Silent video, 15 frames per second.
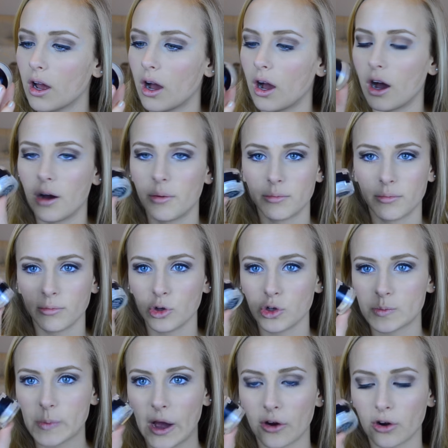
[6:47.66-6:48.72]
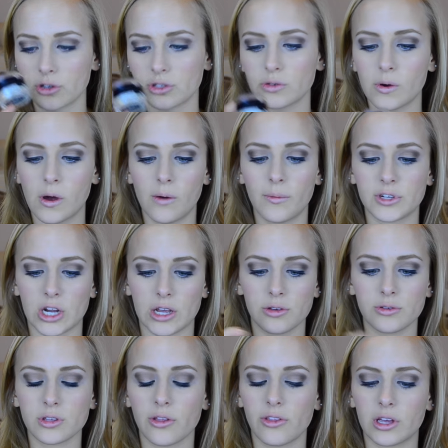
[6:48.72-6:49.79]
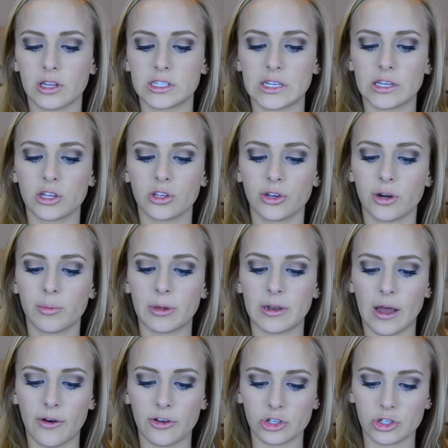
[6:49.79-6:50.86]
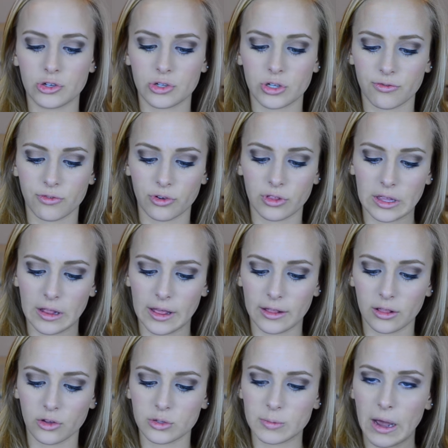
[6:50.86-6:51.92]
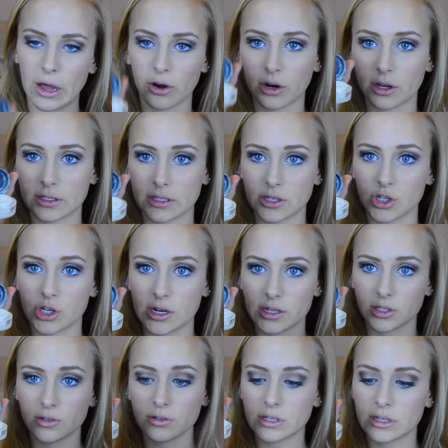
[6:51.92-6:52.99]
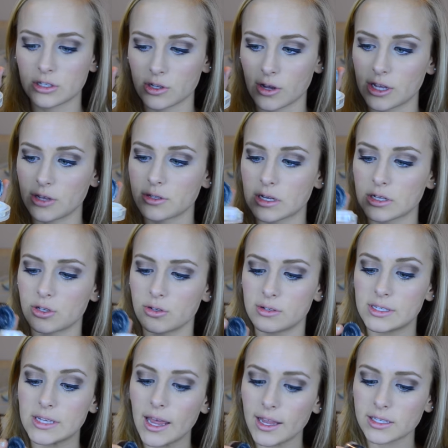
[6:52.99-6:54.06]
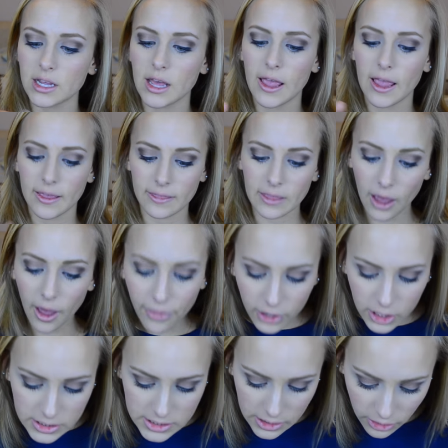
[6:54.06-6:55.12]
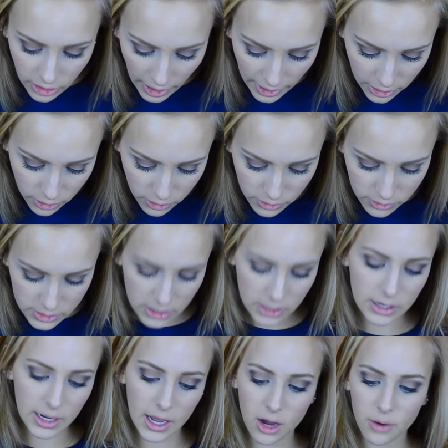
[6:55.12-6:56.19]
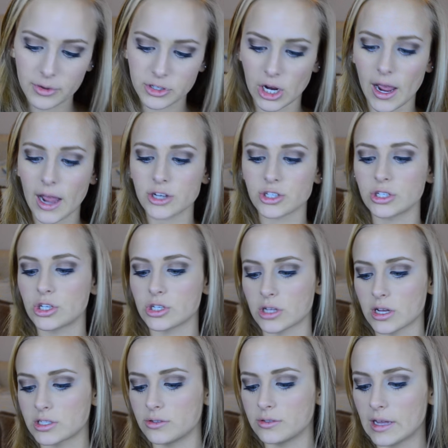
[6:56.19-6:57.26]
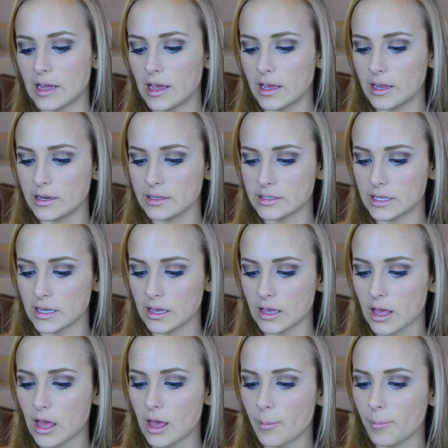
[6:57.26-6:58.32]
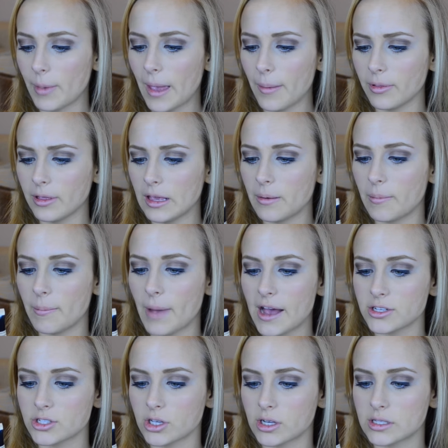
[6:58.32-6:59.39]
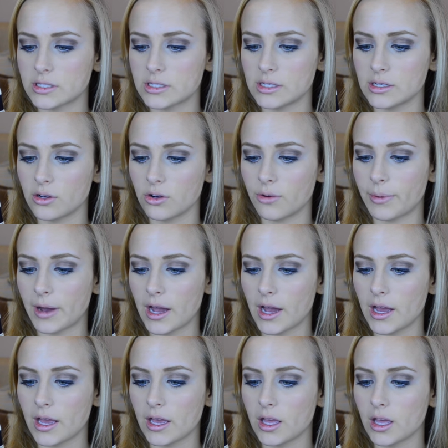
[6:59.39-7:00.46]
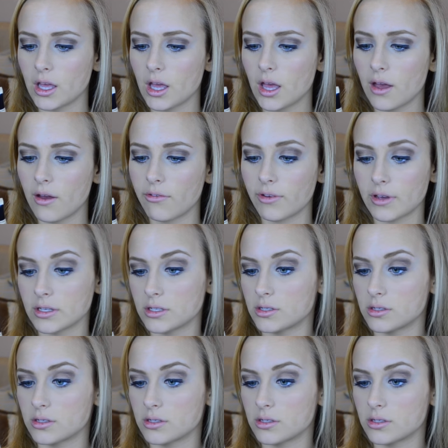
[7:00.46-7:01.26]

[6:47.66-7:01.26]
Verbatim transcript: um, loose powder duo, which I use all the concealer, but now I just use it for the like loose powder because it's translucent, so I use it to set the other concealer I use now, which I actually just got today. It is the Maybelline Master Conceal by Face